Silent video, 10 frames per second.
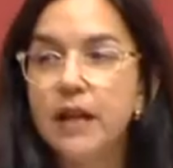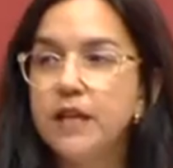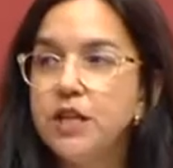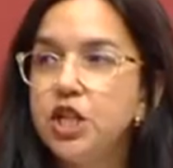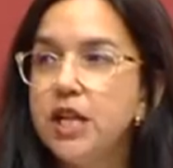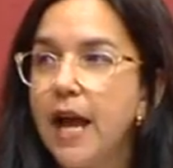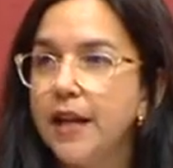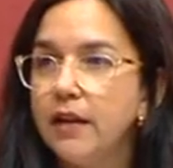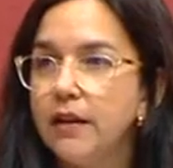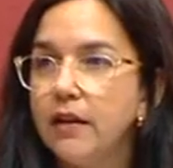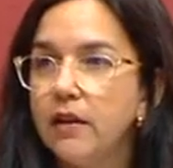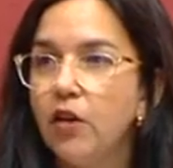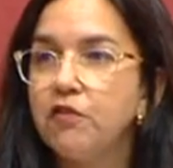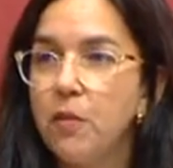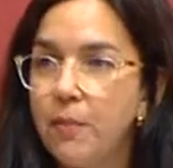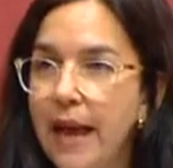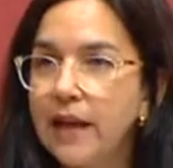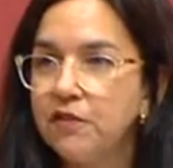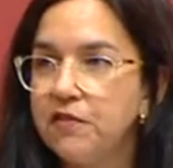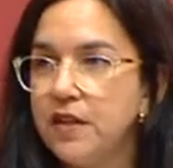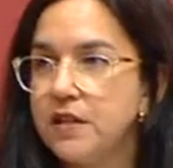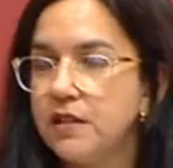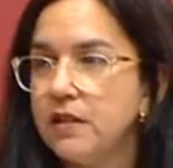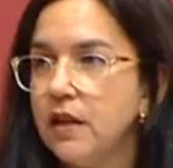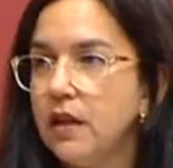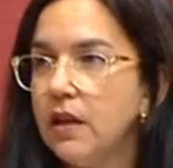initiated, off the back of this